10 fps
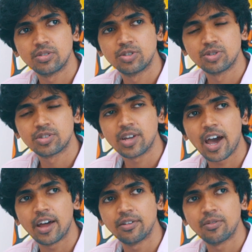to his
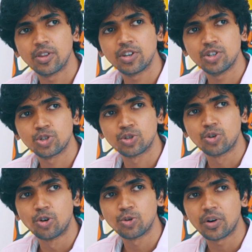dad, whether he should
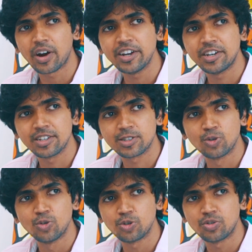go to a writing
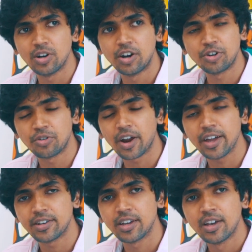school to learn to
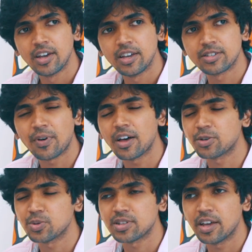write, his
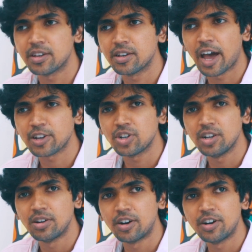father was like,
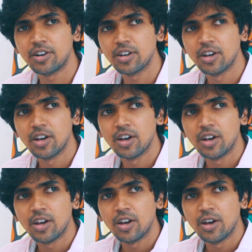actually learn
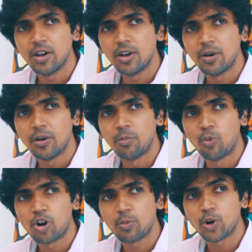
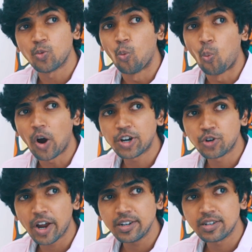more about what
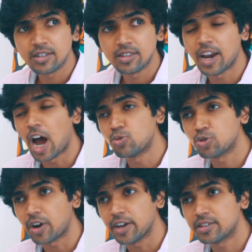to write than how
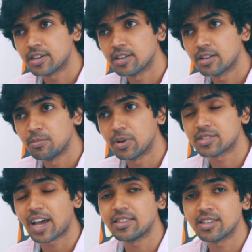to write.
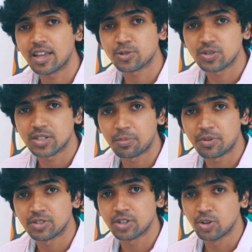Because I think that's what
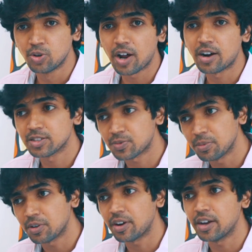separates the good artist
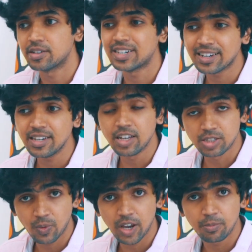from the great. Technique
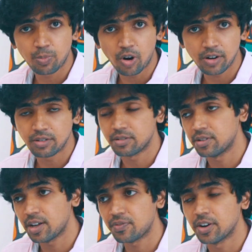is very important,
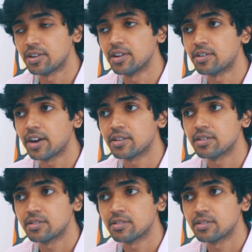definitely, right?